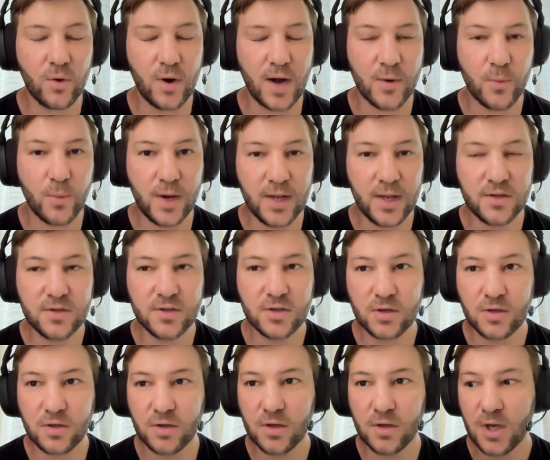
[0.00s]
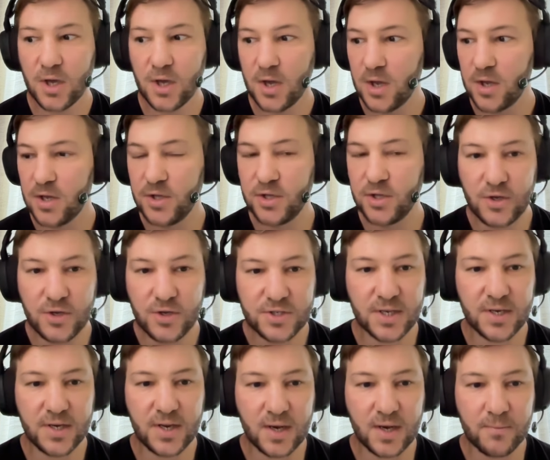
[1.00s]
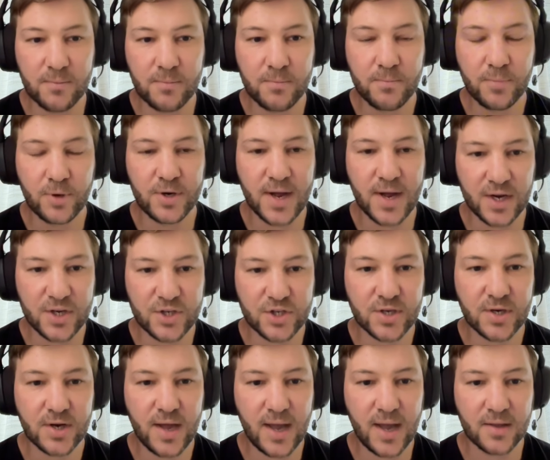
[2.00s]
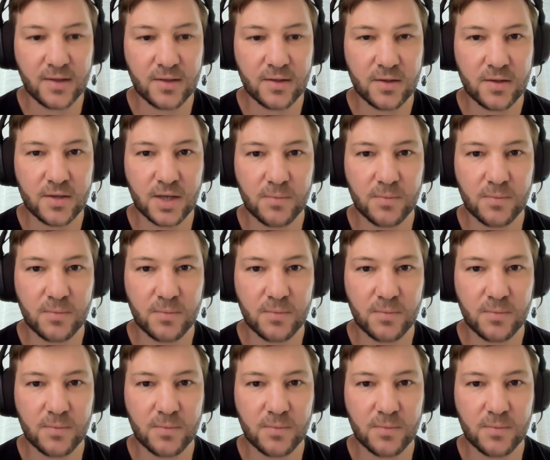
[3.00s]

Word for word: unwilling to use it in production, and